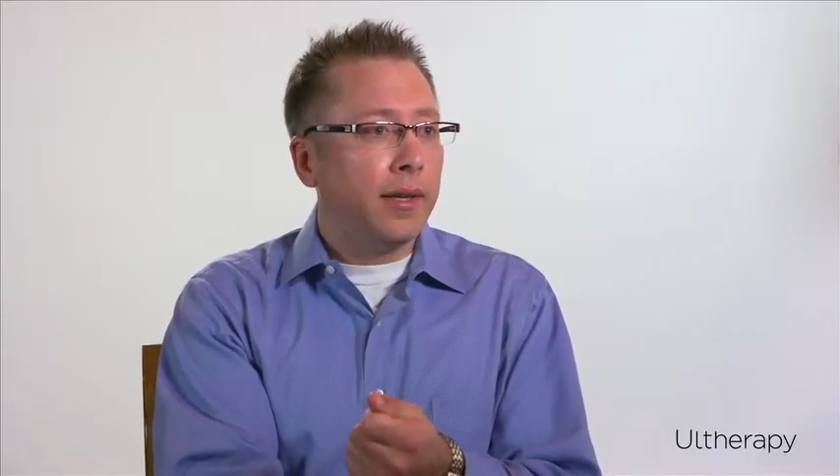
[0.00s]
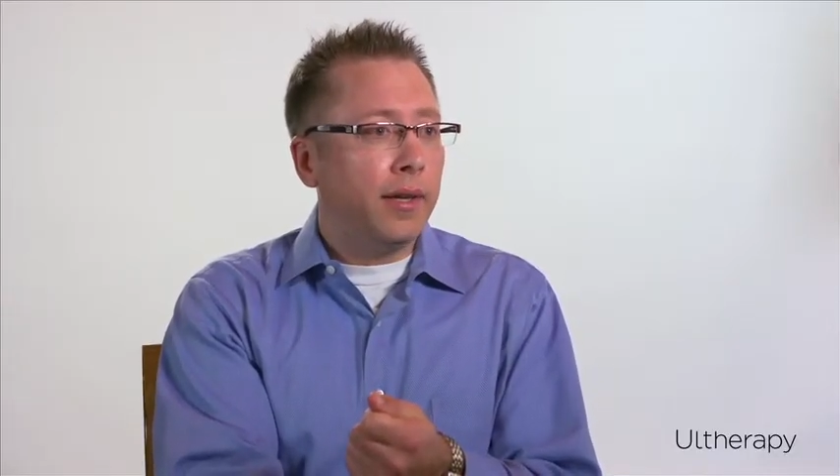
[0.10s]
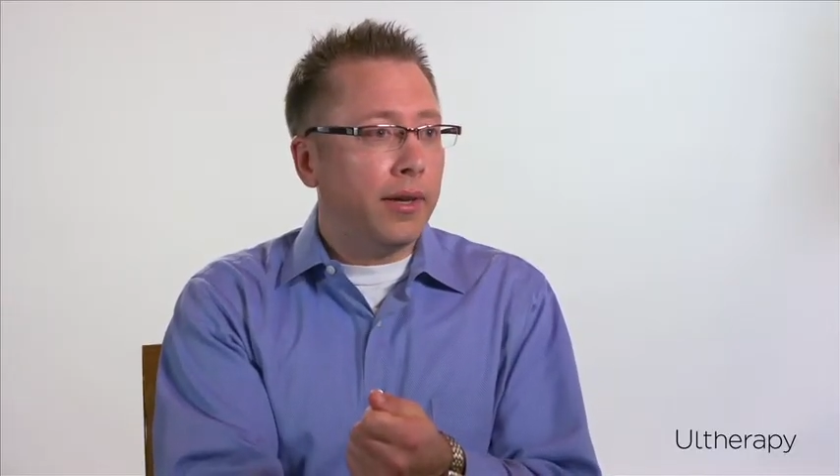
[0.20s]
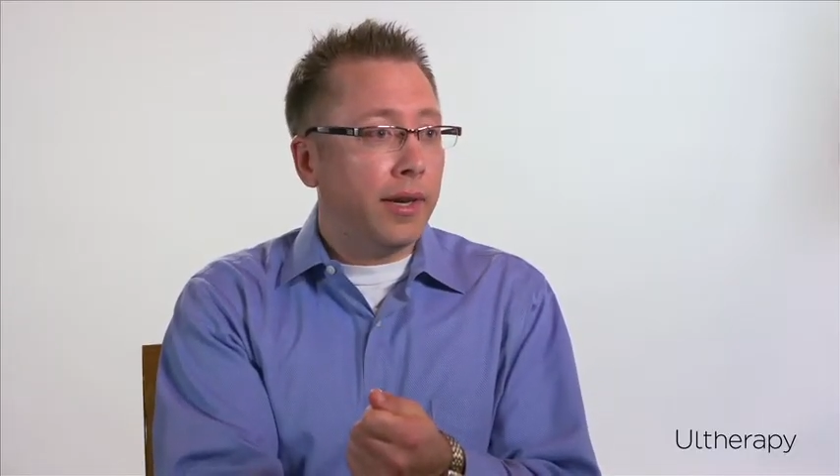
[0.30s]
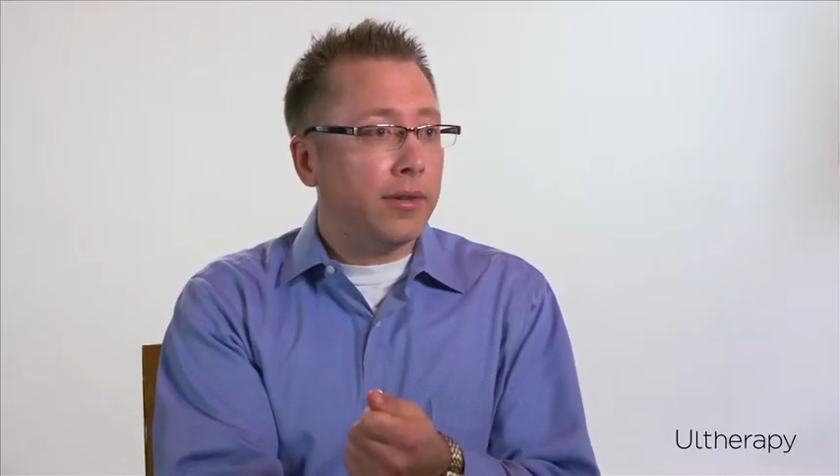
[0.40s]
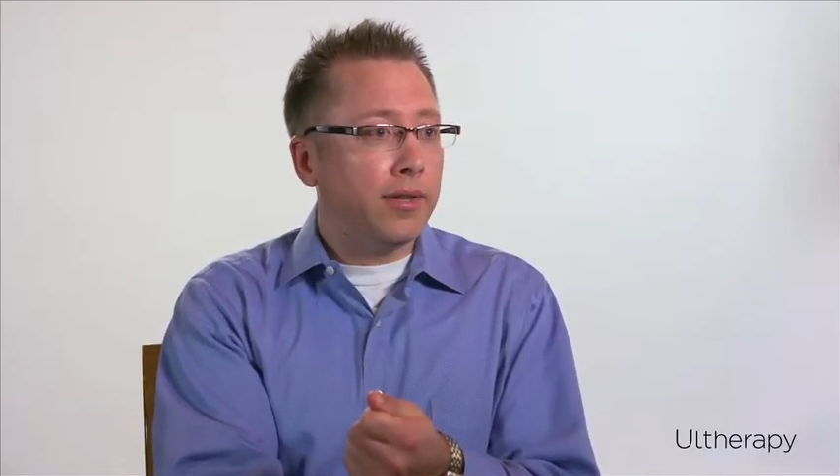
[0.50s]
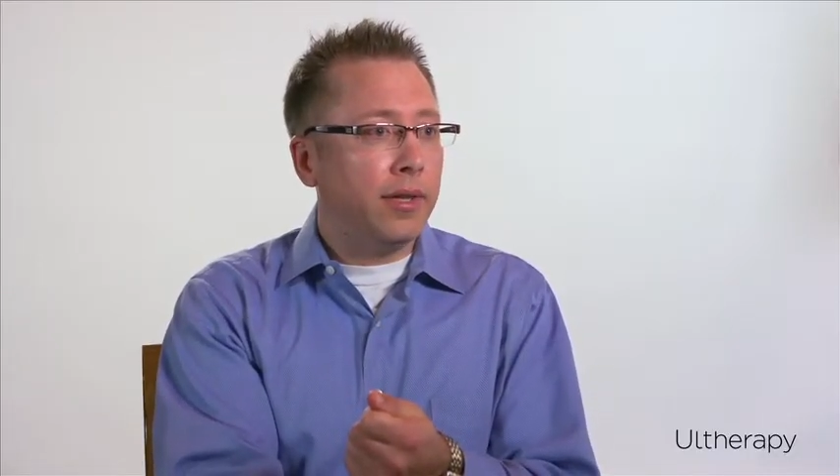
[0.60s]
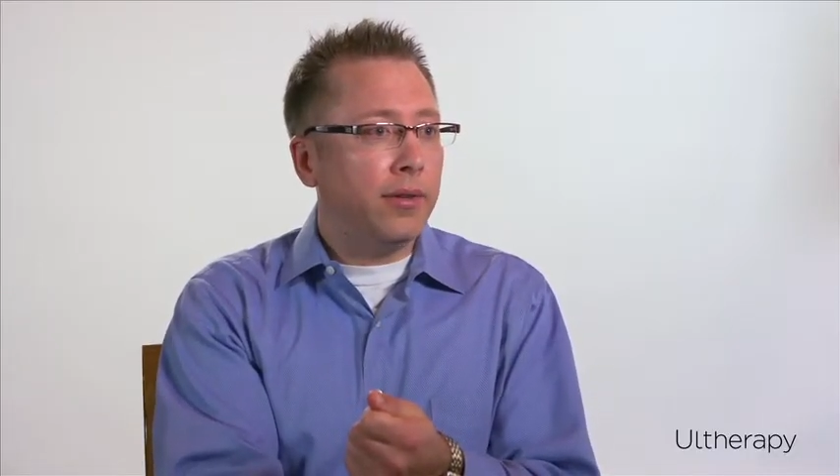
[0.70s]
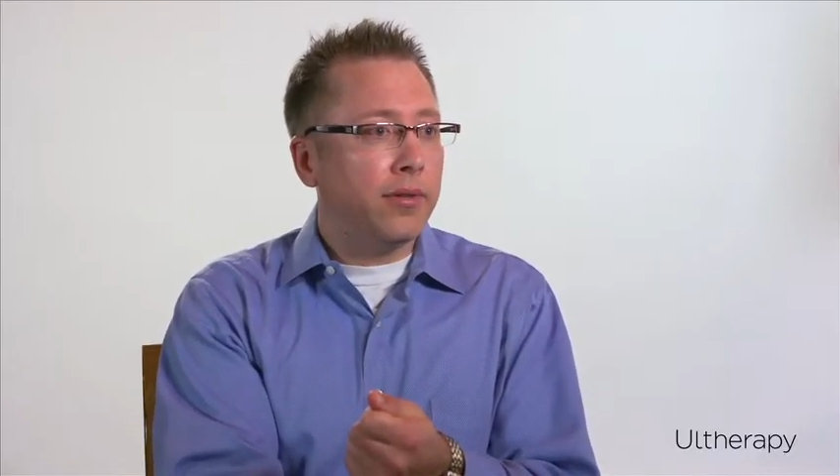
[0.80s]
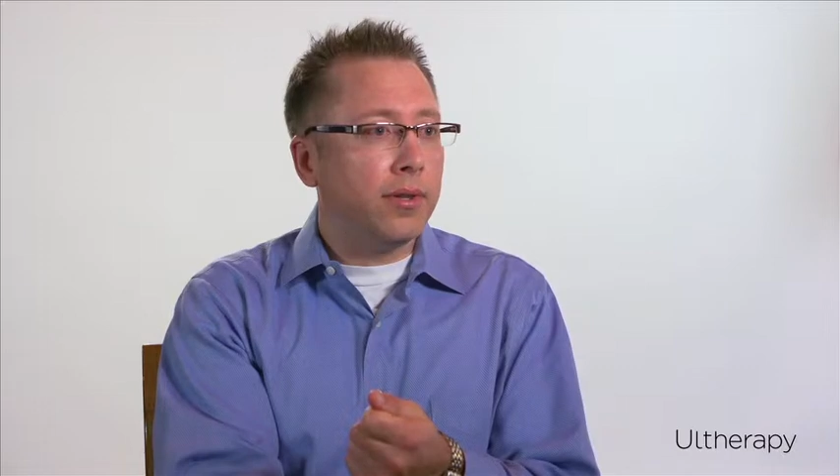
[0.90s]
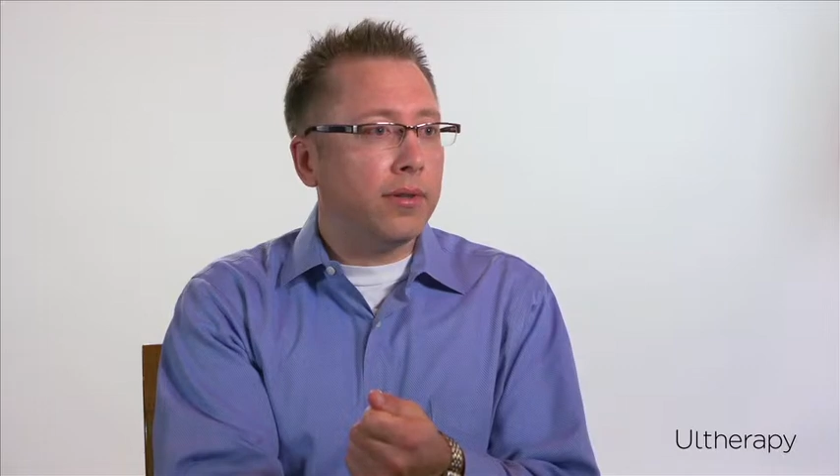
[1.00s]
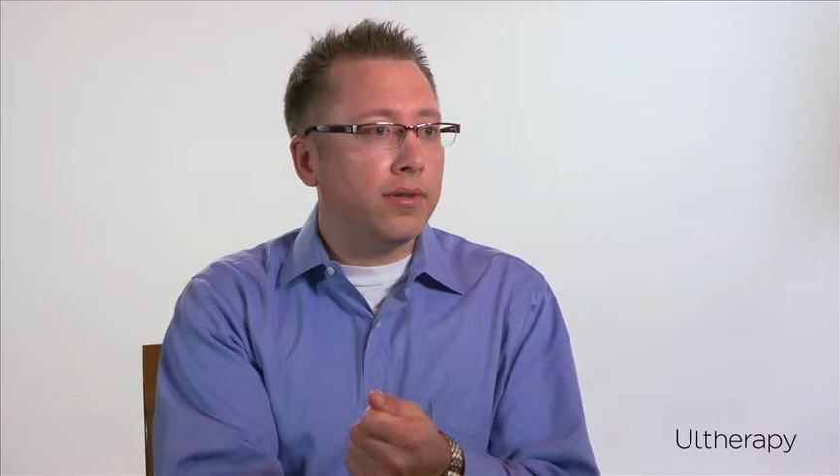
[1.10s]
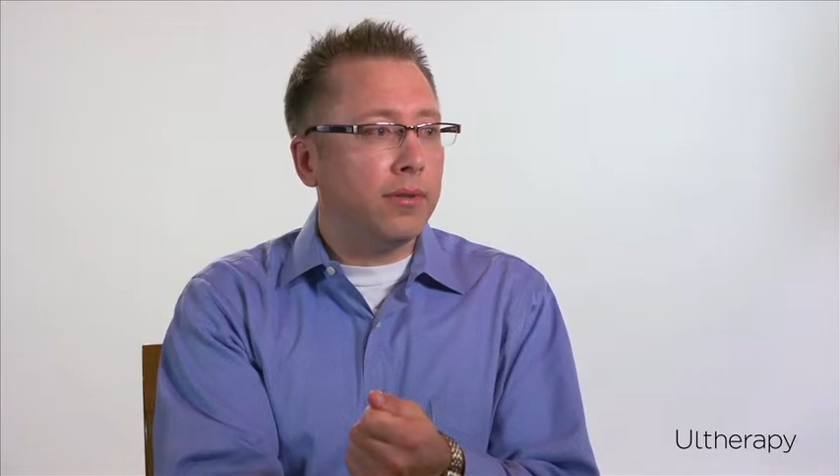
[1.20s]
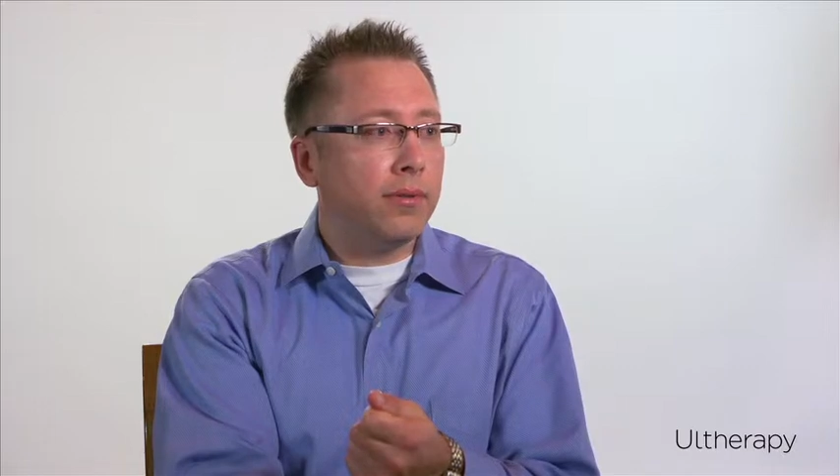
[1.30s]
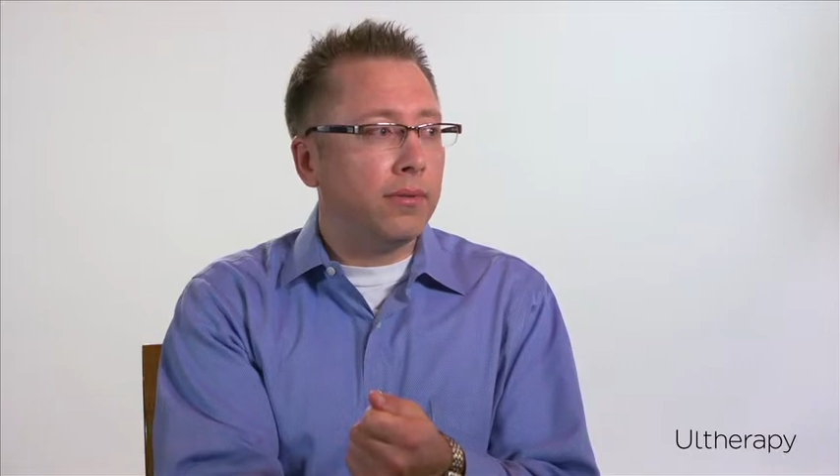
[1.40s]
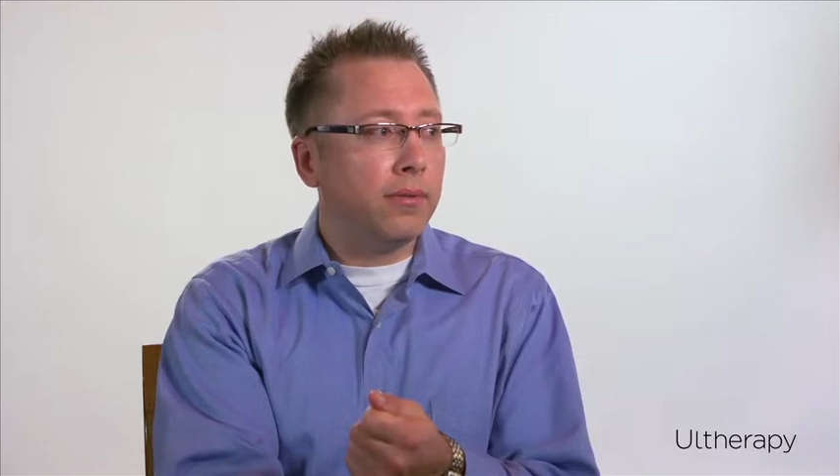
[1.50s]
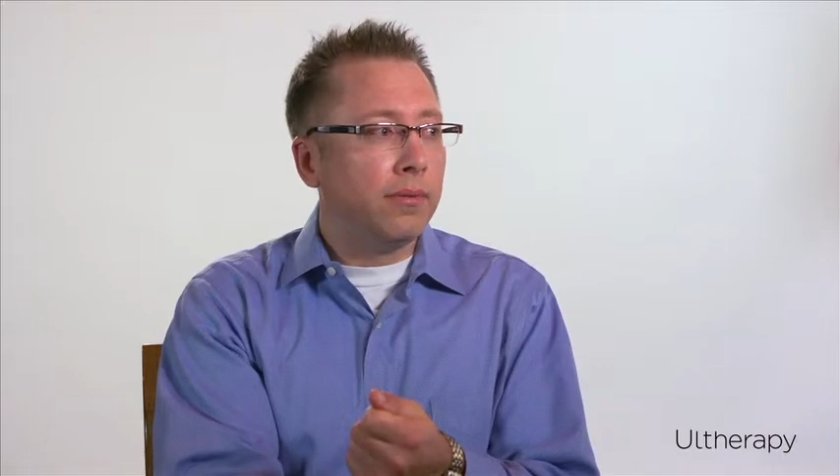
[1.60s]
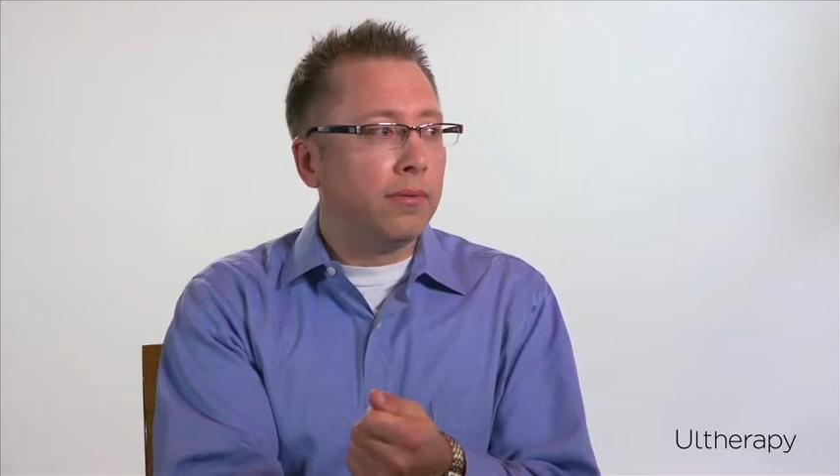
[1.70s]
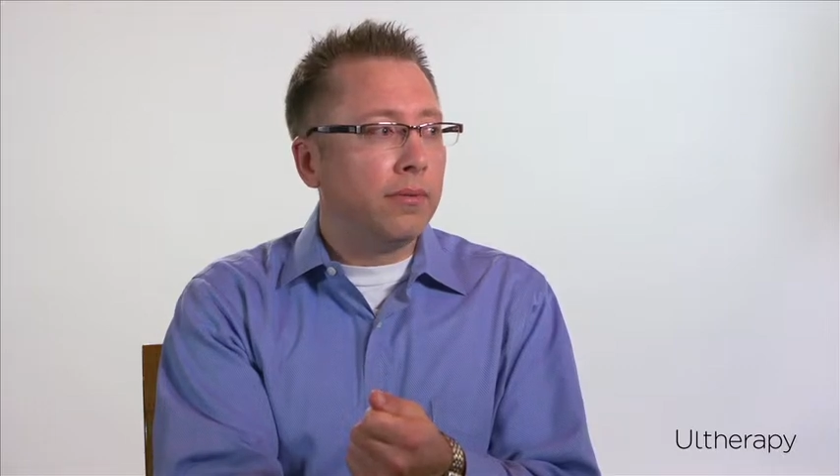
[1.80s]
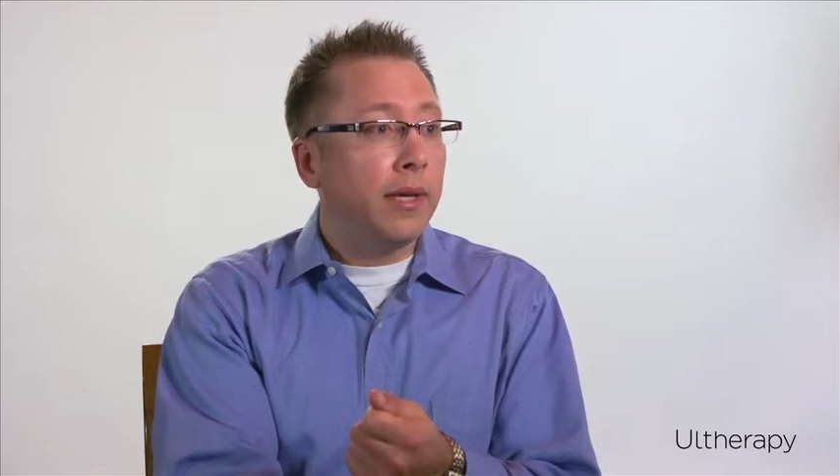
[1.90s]
you can actually use it to
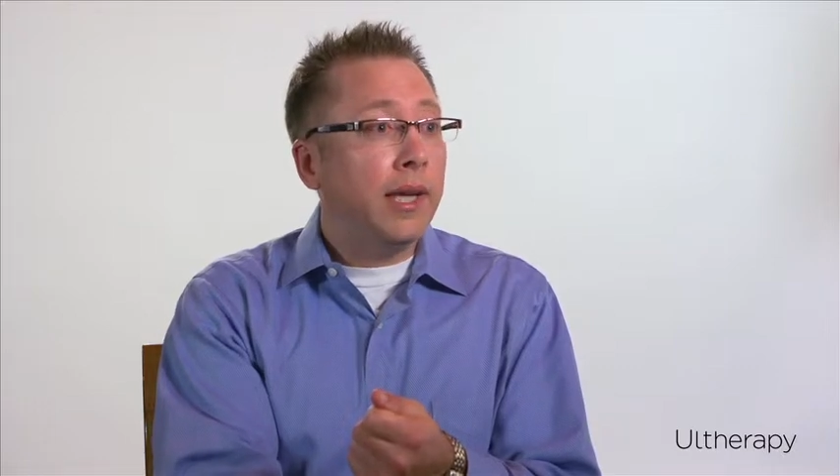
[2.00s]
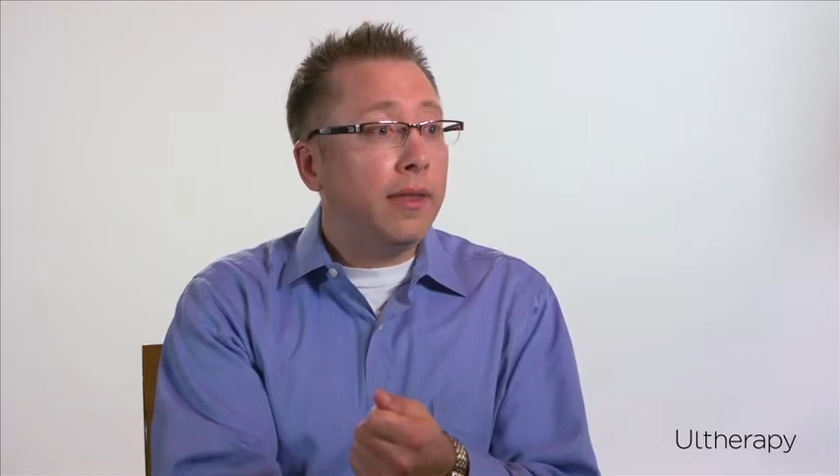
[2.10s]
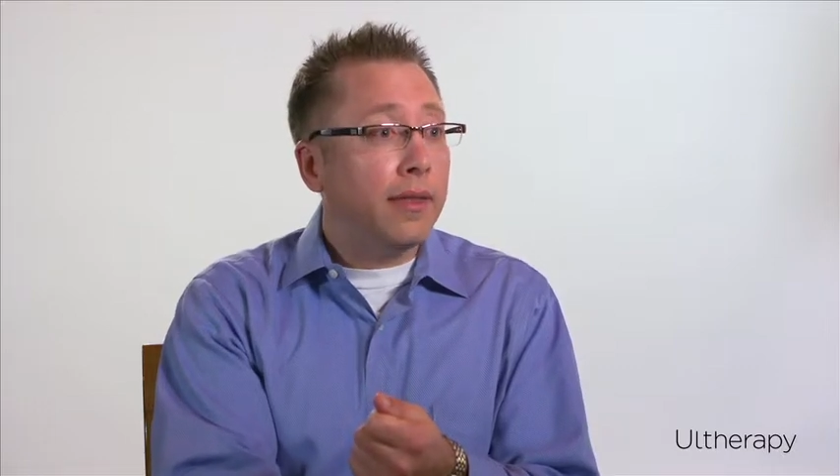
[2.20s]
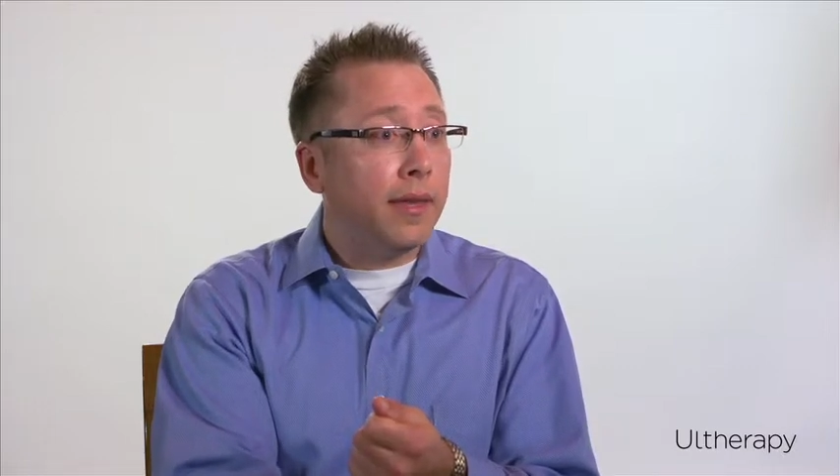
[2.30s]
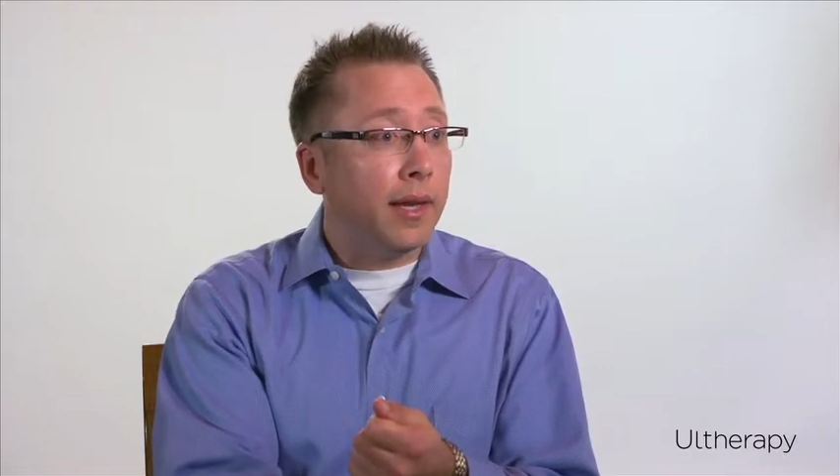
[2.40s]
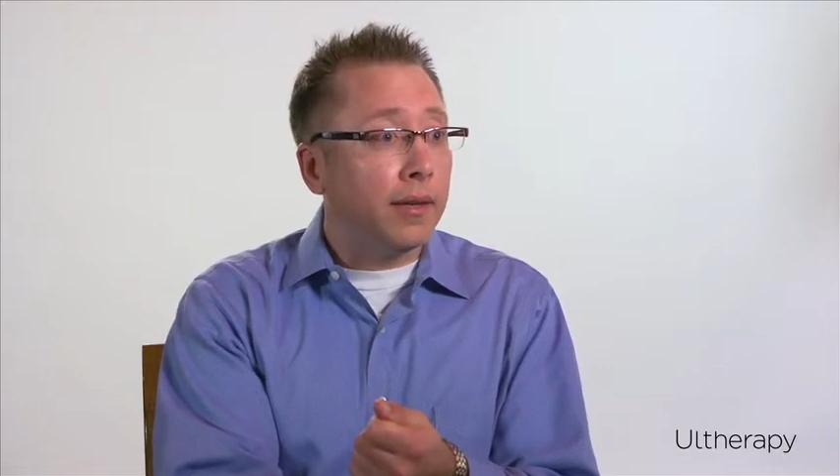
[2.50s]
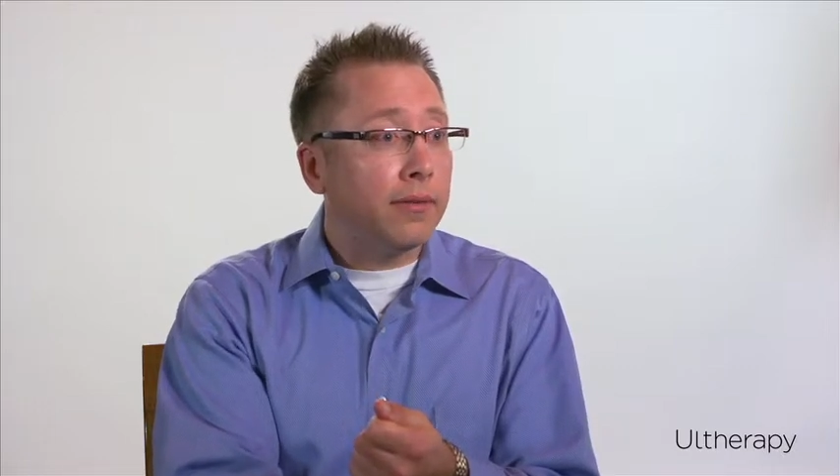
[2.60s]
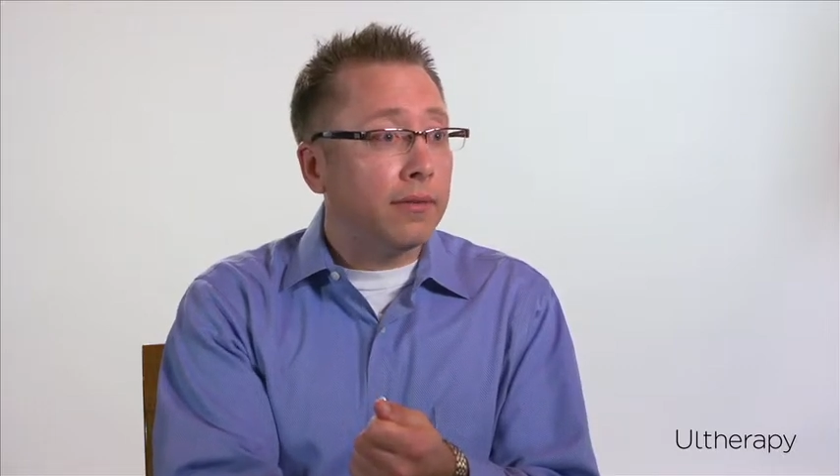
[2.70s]
heat things.